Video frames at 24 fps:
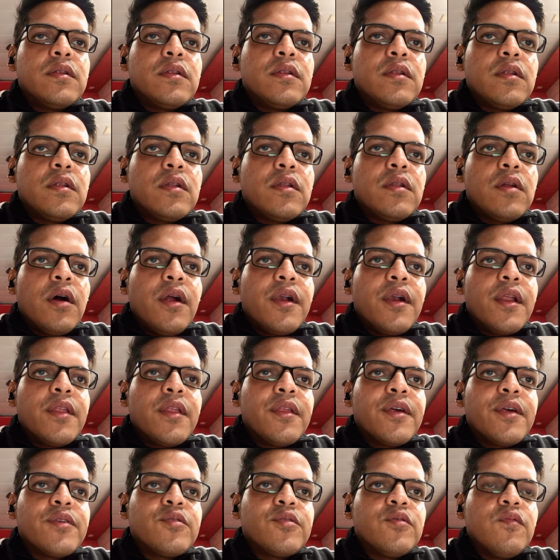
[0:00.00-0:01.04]
36
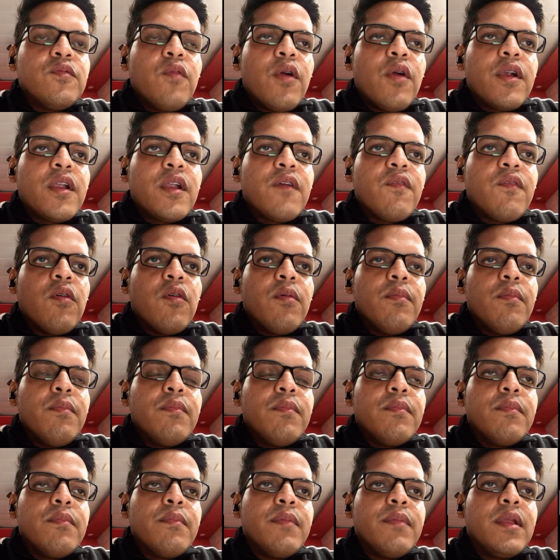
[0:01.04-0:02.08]
to 44
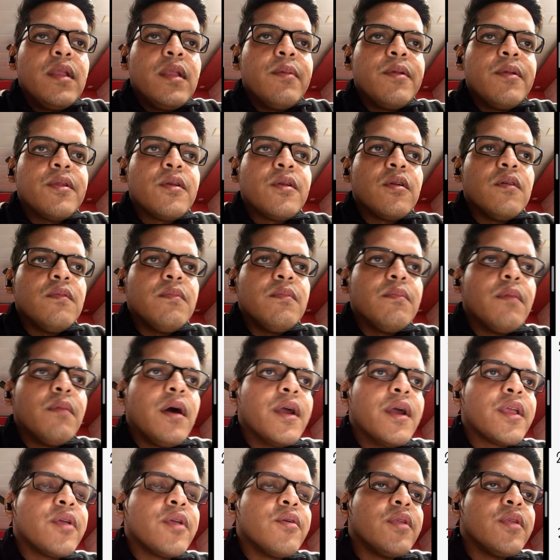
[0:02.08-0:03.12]
millimeter of
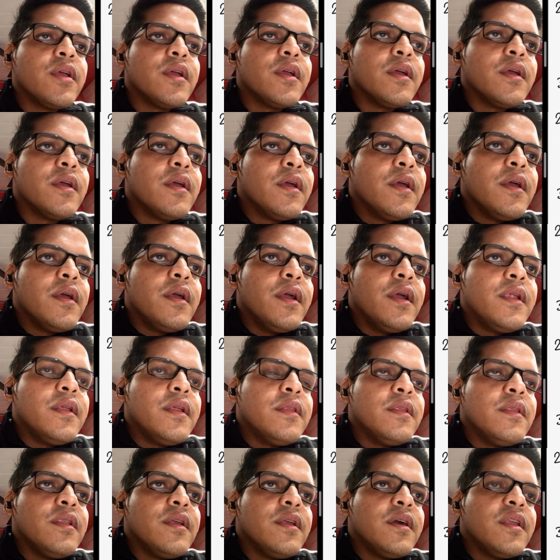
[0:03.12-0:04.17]
mercury. It is
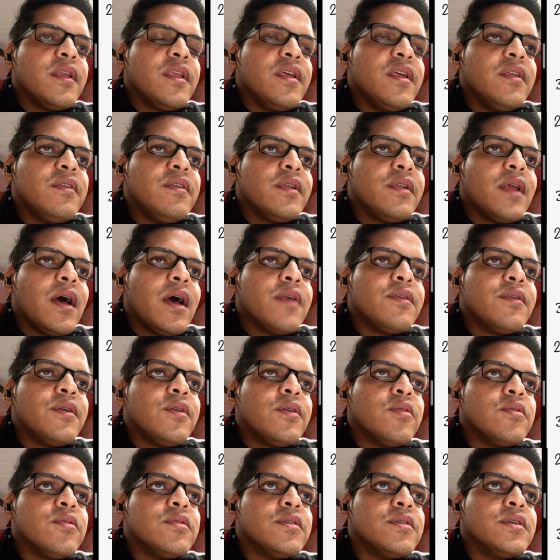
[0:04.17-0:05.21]
increased in
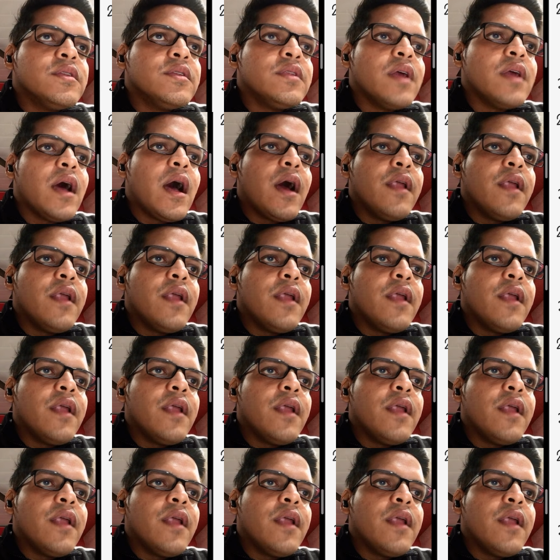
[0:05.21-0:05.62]
acidosis and